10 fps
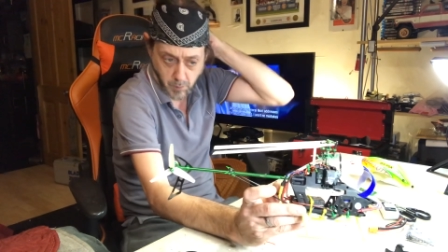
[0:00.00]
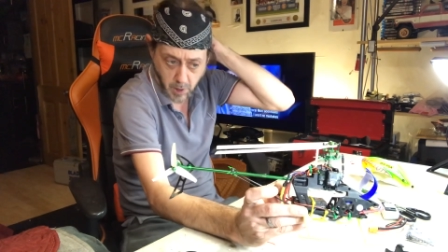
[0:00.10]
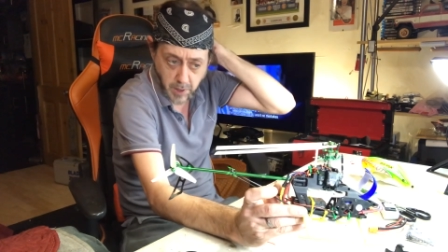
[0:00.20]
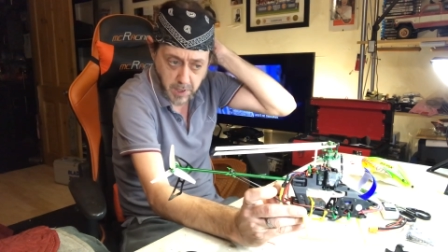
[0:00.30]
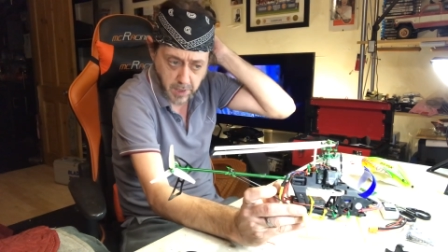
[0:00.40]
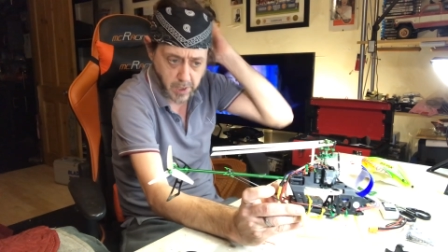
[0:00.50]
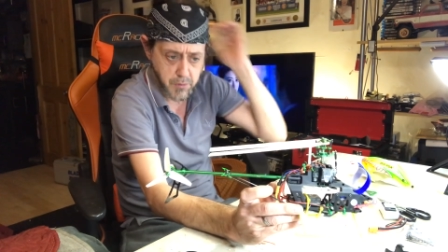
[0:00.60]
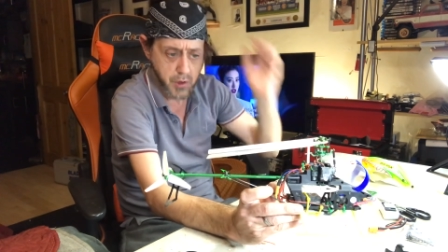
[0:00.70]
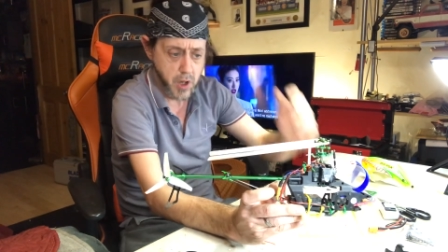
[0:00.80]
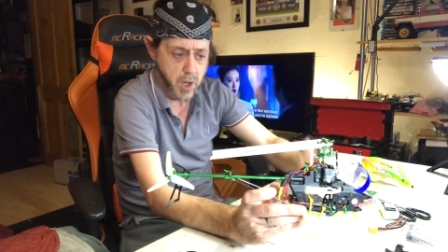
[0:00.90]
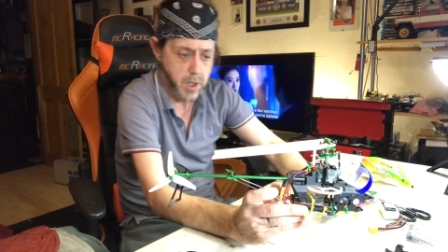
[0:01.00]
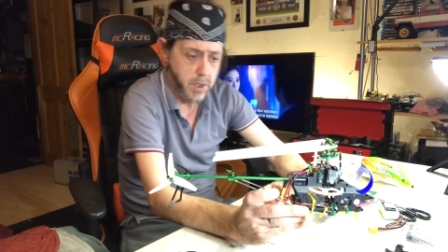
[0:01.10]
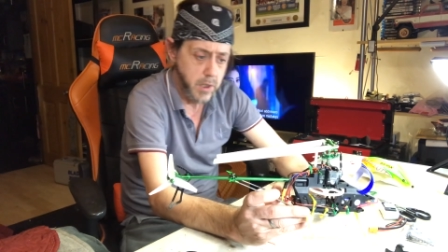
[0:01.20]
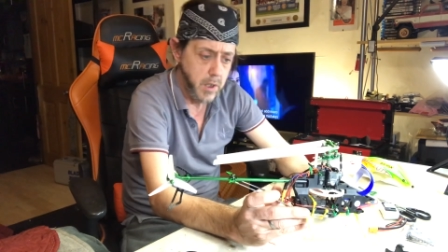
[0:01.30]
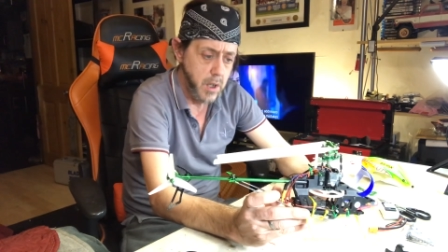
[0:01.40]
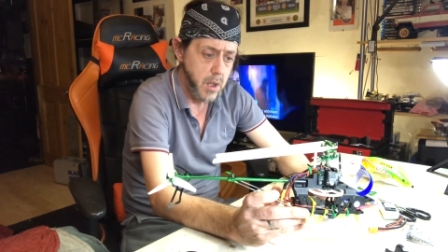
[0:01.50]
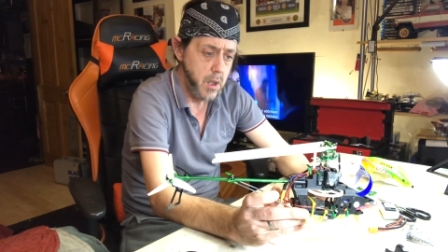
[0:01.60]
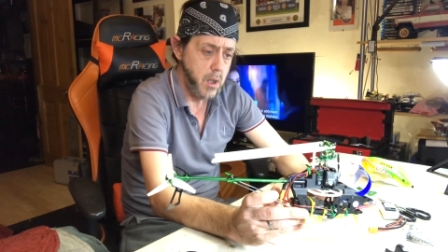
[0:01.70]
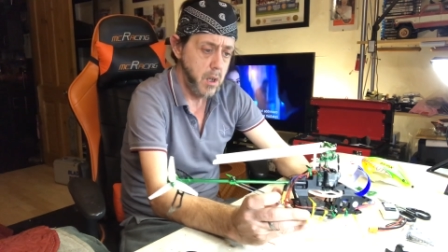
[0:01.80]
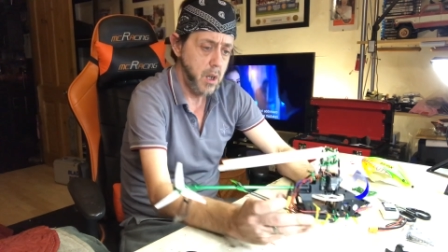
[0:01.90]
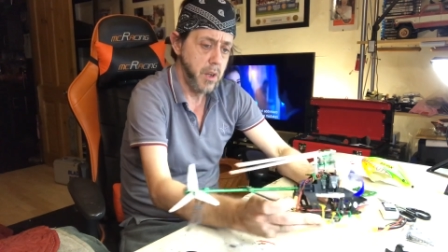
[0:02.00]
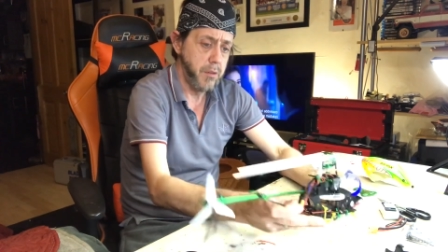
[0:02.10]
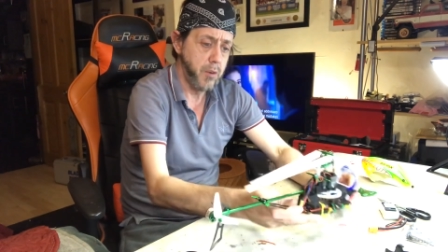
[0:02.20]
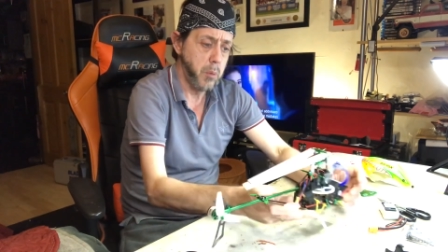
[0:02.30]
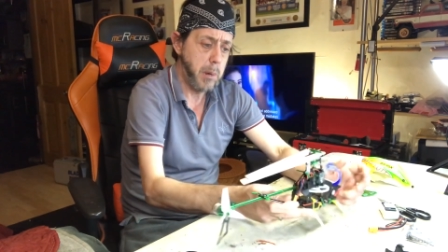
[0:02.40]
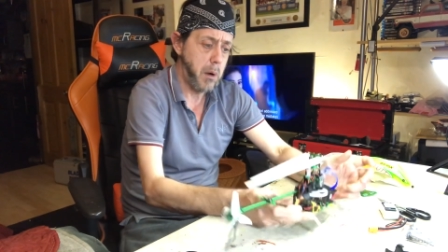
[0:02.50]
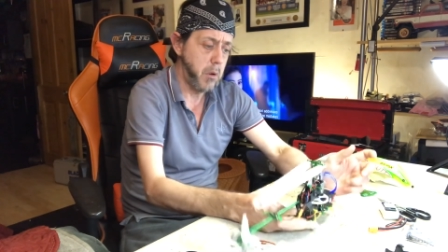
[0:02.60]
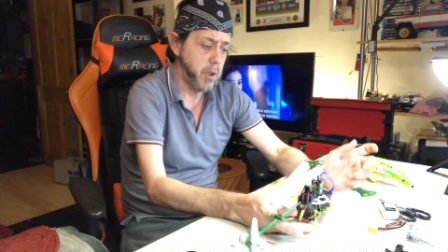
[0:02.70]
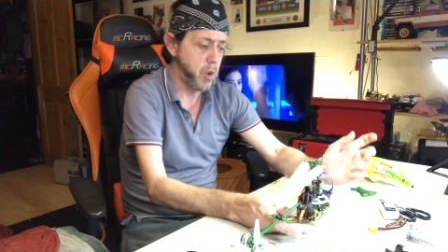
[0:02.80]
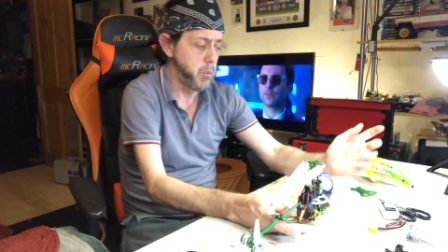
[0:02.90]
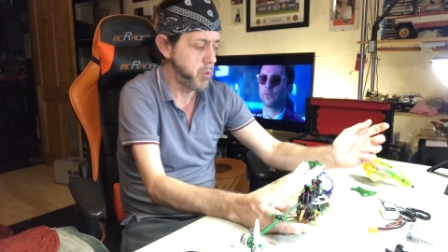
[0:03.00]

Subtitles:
and that gives you the full power. It comes